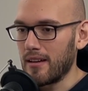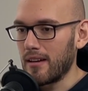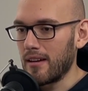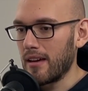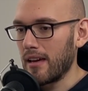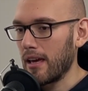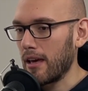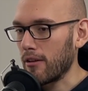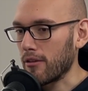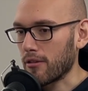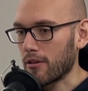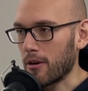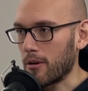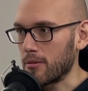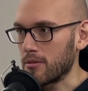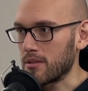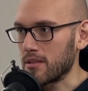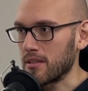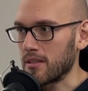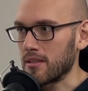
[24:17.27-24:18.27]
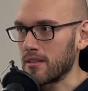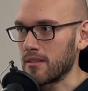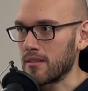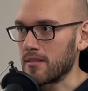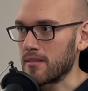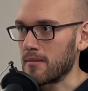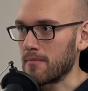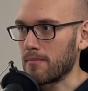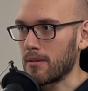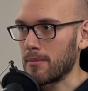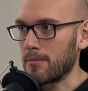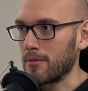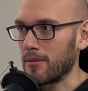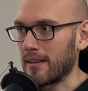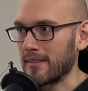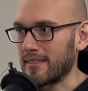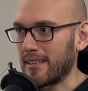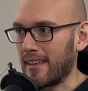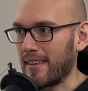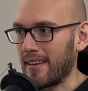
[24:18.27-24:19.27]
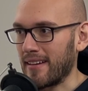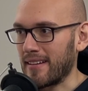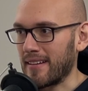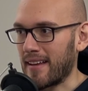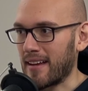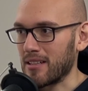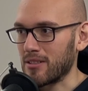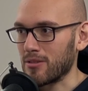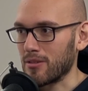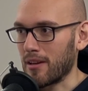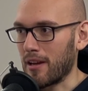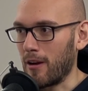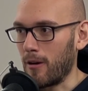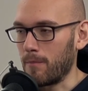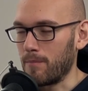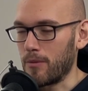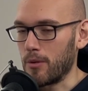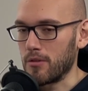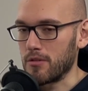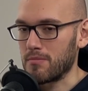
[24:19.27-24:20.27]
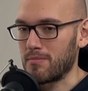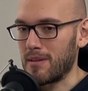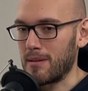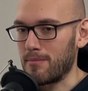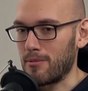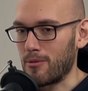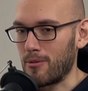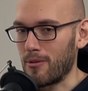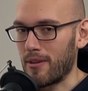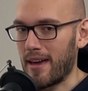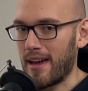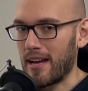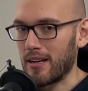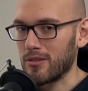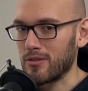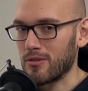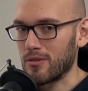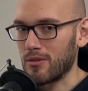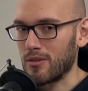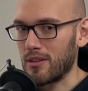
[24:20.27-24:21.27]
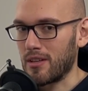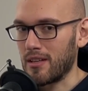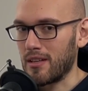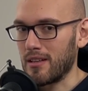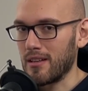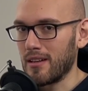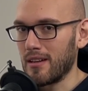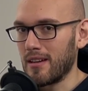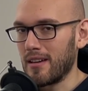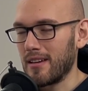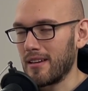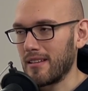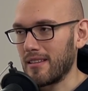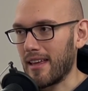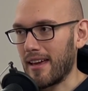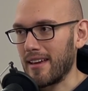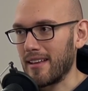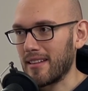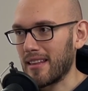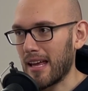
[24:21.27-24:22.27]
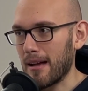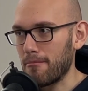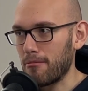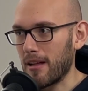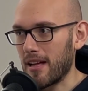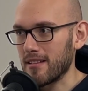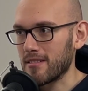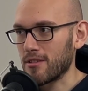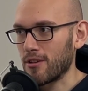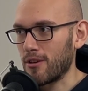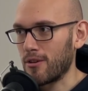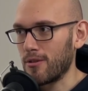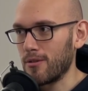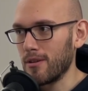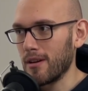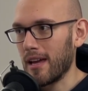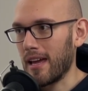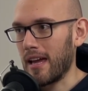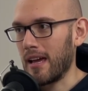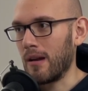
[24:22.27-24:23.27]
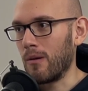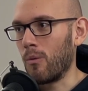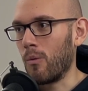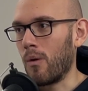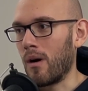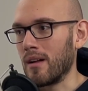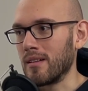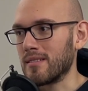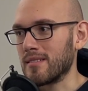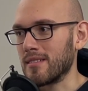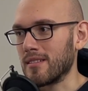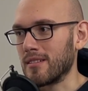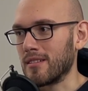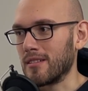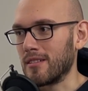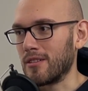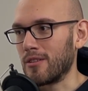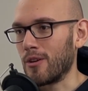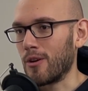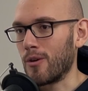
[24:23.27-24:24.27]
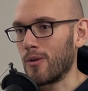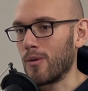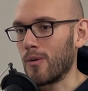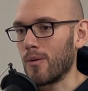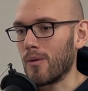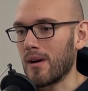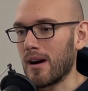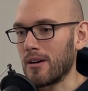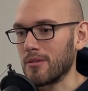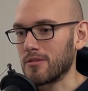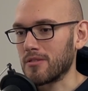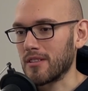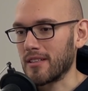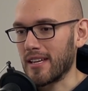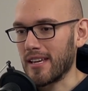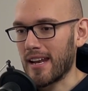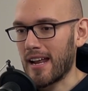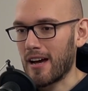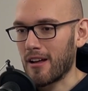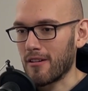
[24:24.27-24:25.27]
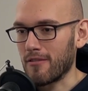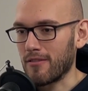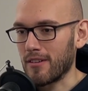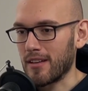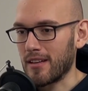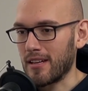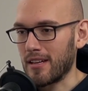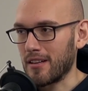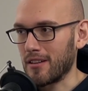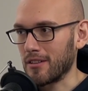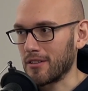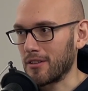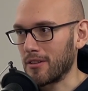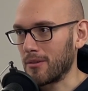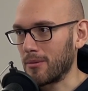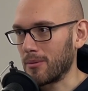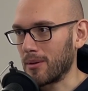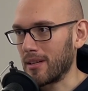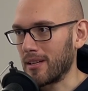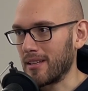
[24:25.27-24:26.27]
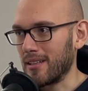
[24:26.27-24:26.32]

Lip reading: health coaches and people like that can actually help those people that hit that plateau and want to know how to get out of it in a good way.